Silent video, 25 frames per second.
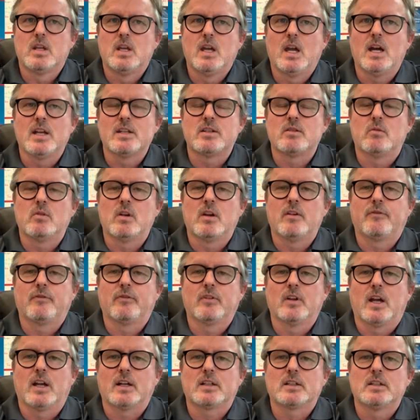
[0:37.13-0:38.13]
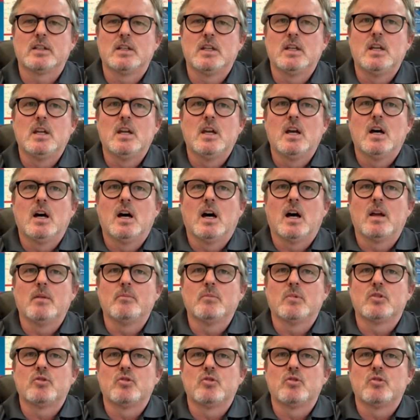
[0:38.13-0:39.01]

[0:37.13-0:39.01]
As I reflect, I'm